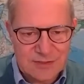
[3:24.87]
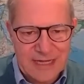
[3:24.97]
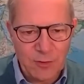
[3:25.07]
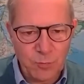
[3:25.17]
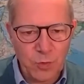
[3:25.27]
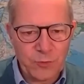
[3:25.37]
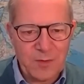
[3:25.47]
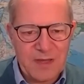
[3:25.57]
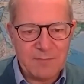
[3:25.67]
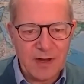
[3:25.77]
Now, what do we
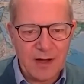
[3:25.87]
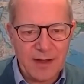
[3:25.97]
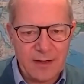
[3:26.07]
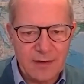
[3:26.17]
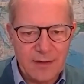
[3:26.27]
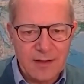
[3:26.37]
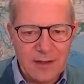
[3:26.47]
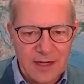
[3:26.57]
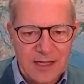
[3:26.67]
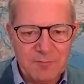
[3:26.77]
mean by
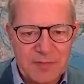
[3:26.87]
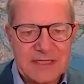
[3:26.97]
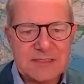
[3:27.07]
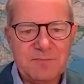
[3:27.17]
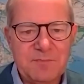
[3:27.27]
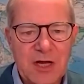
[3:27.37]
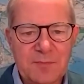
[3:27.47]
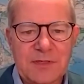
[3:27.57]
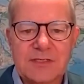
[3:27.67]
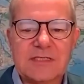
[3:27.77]
a company's
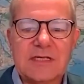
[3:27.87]
purpose?